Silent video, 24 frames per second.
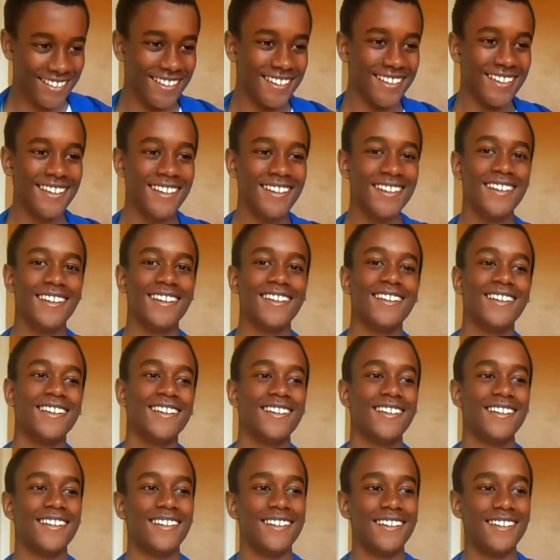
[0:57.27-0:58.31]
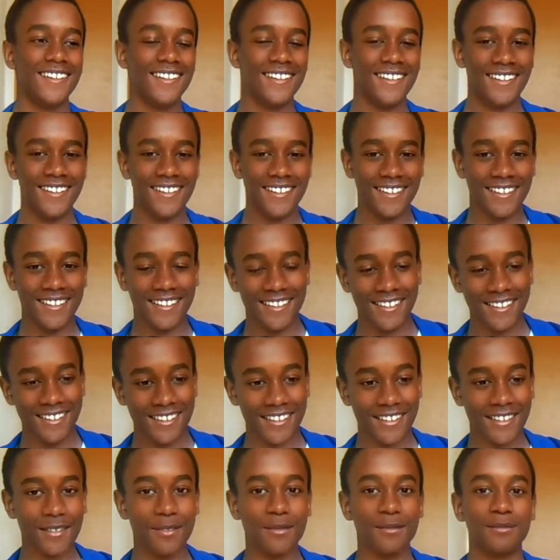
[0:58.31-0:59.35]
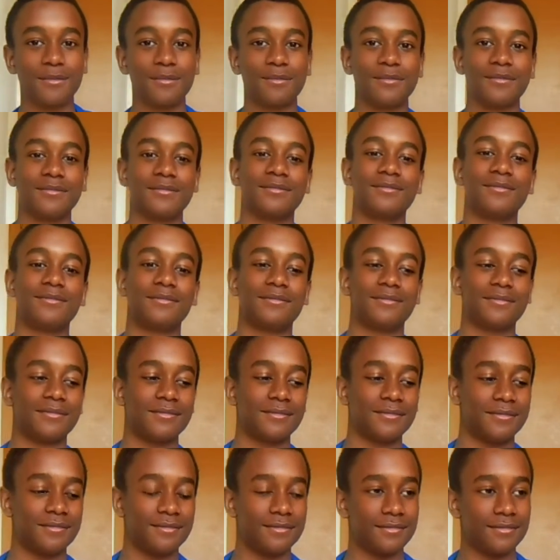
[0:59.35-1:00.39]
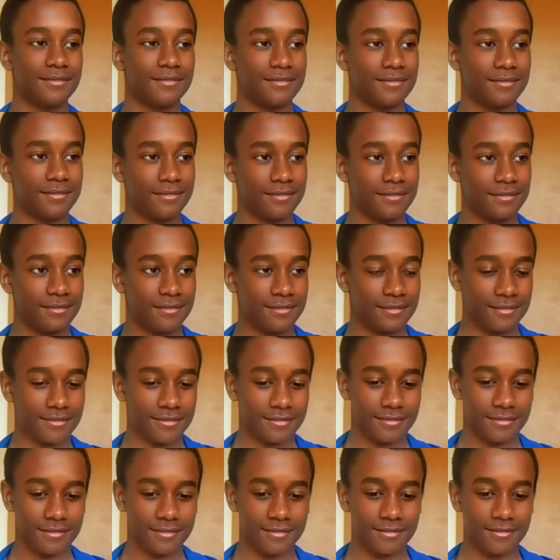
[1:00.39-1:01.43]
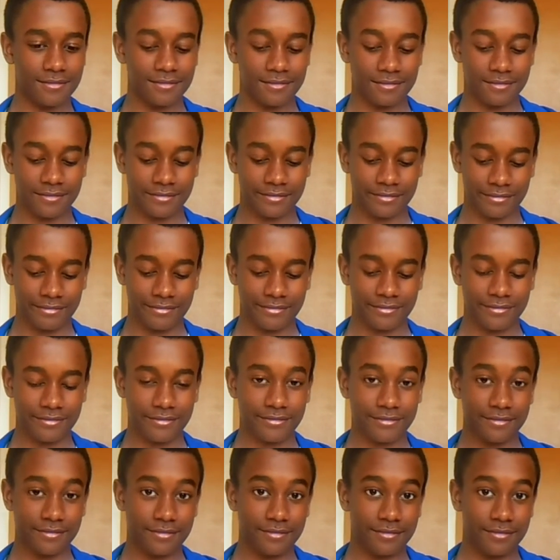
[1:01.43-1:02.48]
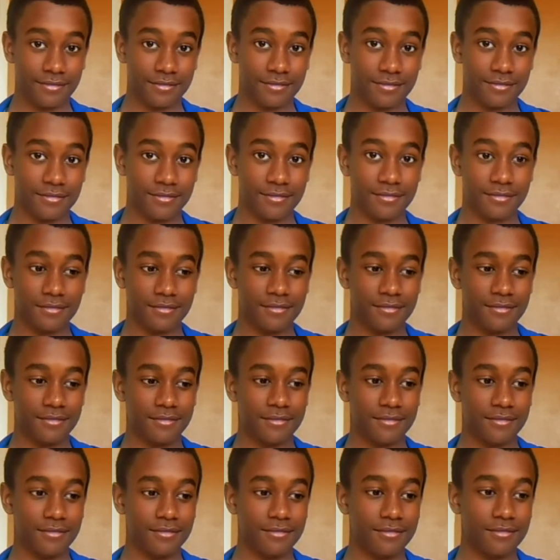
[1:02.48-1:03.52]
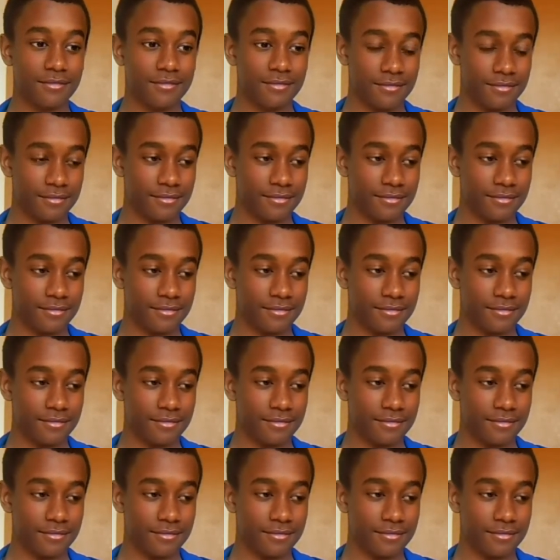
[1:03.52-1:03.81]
The person shown says nothing.